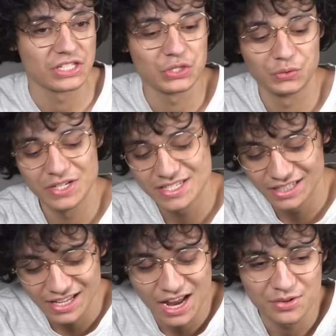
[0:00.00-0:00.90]
so
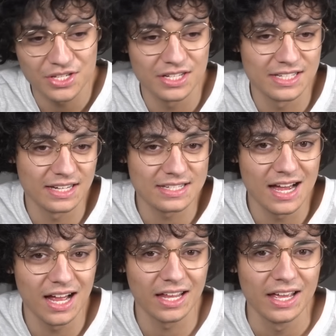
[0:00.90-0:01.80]
recently I was on
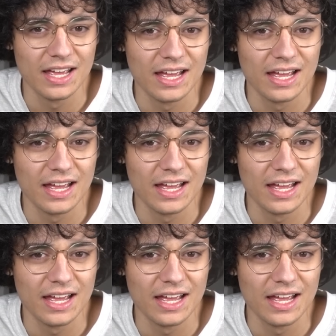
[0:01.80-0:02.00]
TikTok